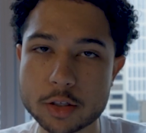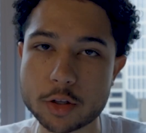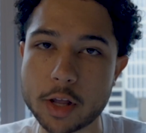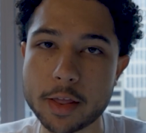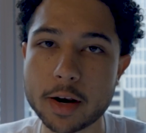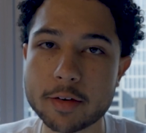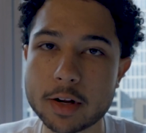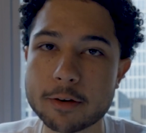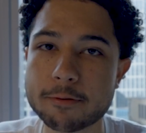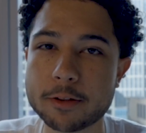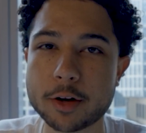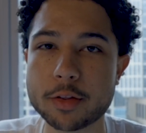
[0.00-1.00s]
So now that I've kind
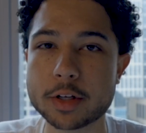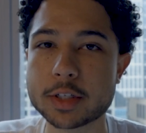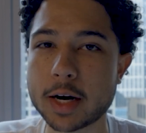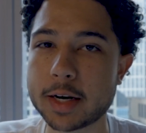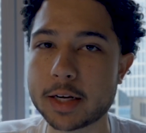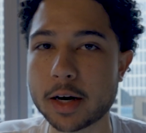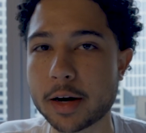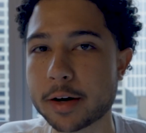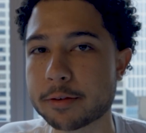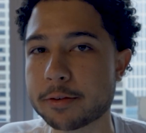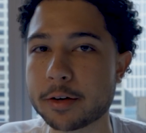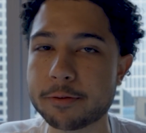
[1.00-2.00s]
of flown the
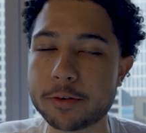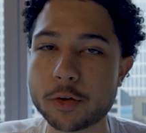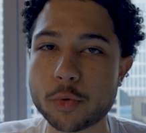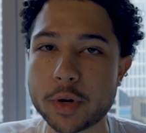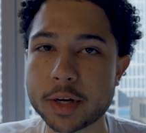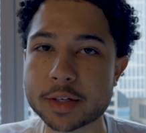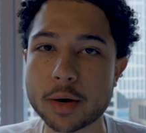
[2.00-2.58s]
Tinyhawk for a few weeks,